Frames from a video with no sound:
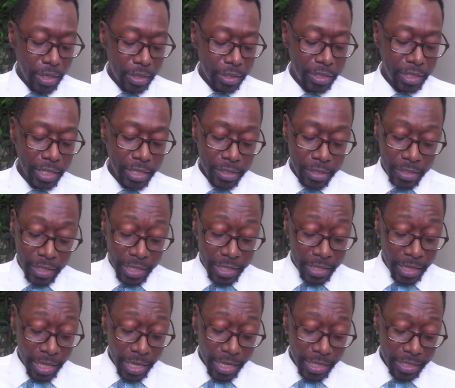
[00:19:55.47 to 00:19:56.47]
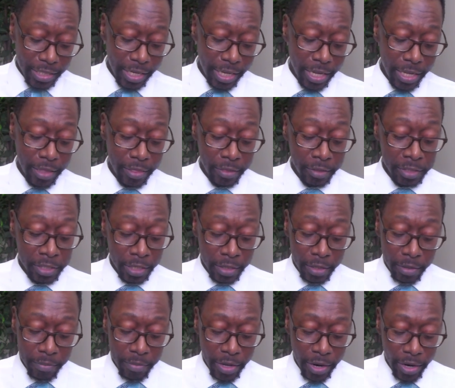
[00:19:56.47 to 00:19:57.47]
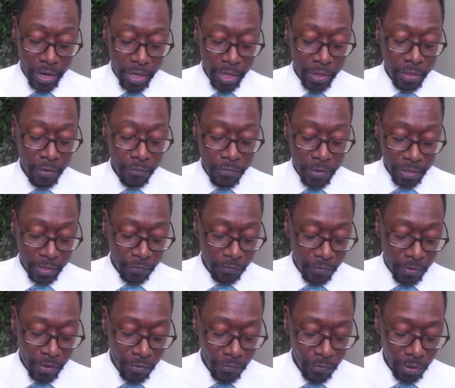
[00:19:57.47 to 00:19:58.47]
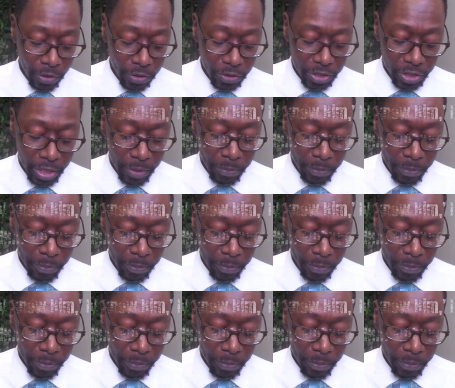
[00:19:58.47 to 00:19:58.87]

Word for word: Jesus, he then said to them there in the 55th verse,